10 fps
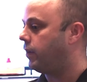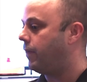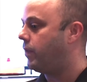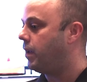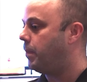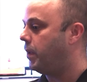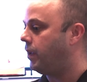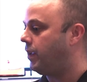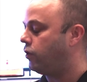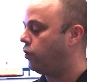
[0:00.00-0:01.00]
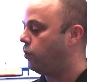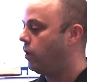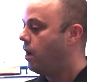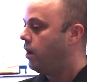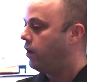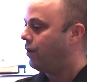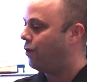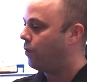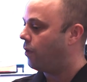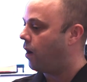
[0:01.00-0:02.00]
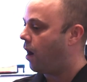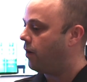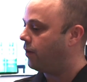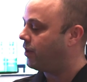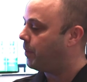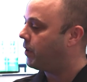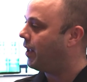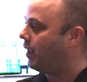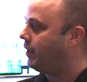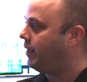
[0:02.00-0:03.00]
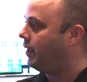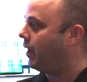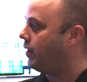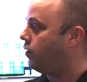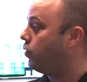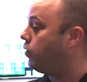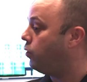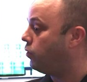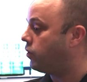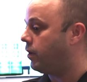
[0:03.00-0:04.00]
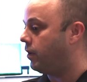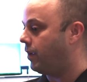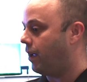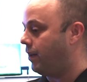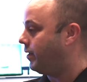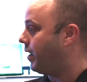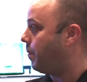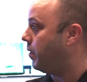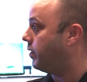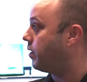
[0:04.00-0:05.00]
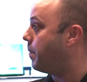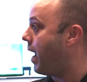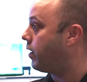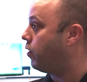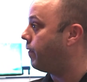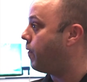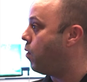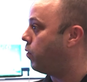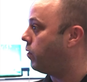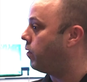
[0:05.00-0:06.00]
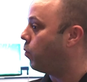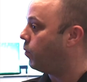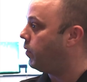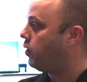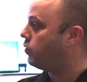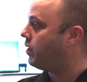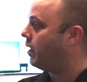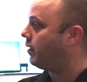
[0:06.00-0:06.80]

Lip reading: give the ability to, on a typical LED light, and you can use an example as the back of your phone. When we use the